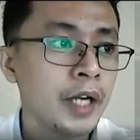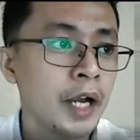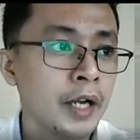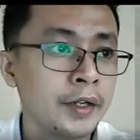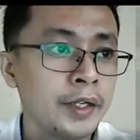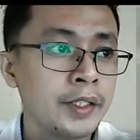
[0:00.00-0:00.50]

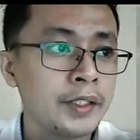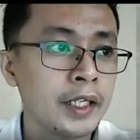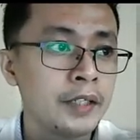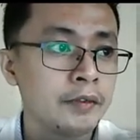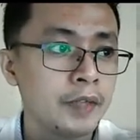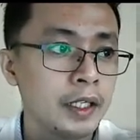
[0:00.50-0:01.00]
grade
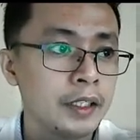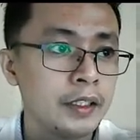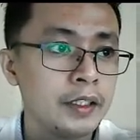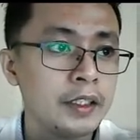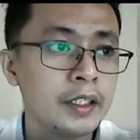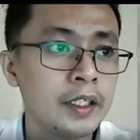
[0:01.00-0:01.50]
level,
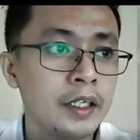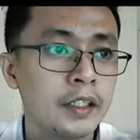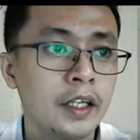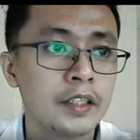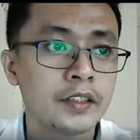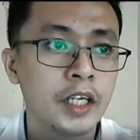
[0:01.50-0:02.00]
the
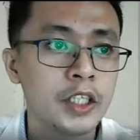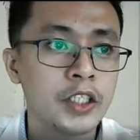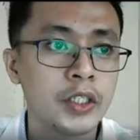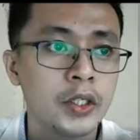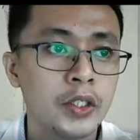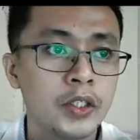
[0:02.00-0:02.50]

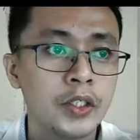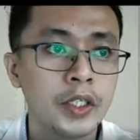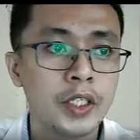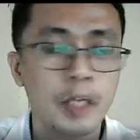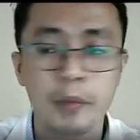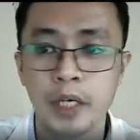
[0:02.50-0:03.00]
section,
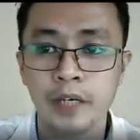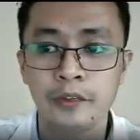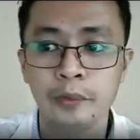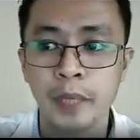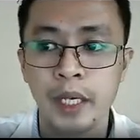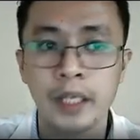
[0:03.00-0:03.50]
number of
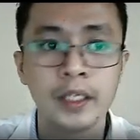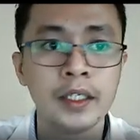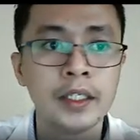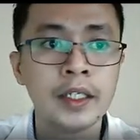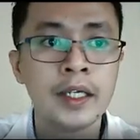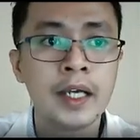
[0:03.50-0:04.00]
male,
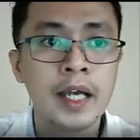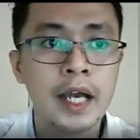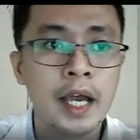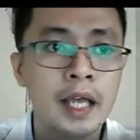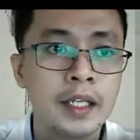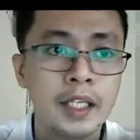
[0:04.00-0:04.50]

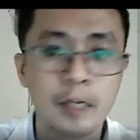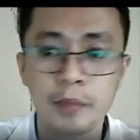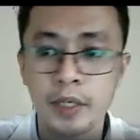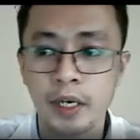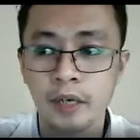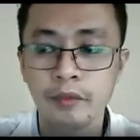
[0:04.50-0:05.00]
and number
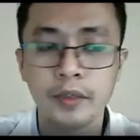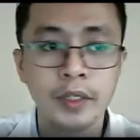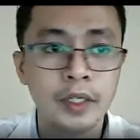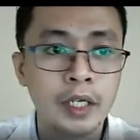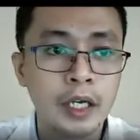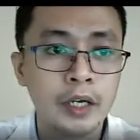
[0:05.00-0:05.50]
of
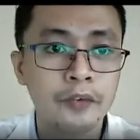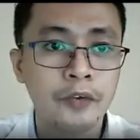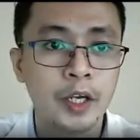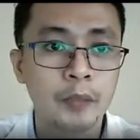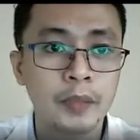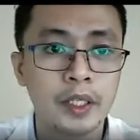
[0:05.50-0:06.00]

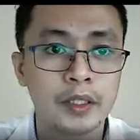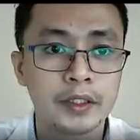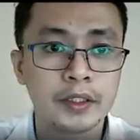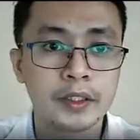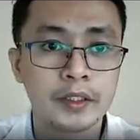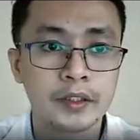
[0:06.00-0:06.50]

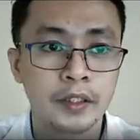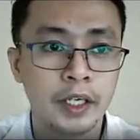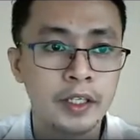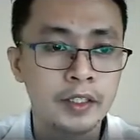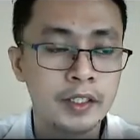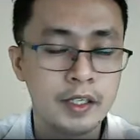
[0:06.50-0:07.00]
females. Okay.
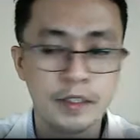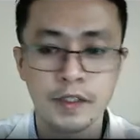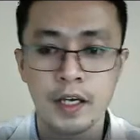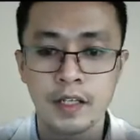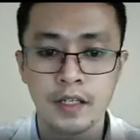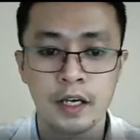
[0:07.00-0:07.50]
This is
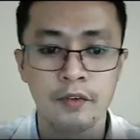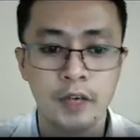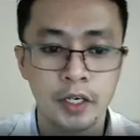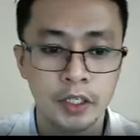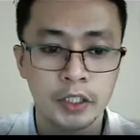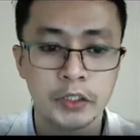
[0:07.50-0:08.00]
just a
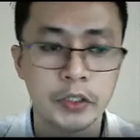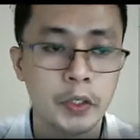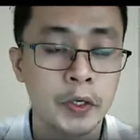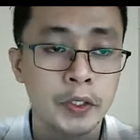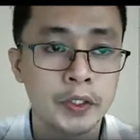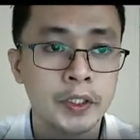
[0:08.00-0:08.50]
very short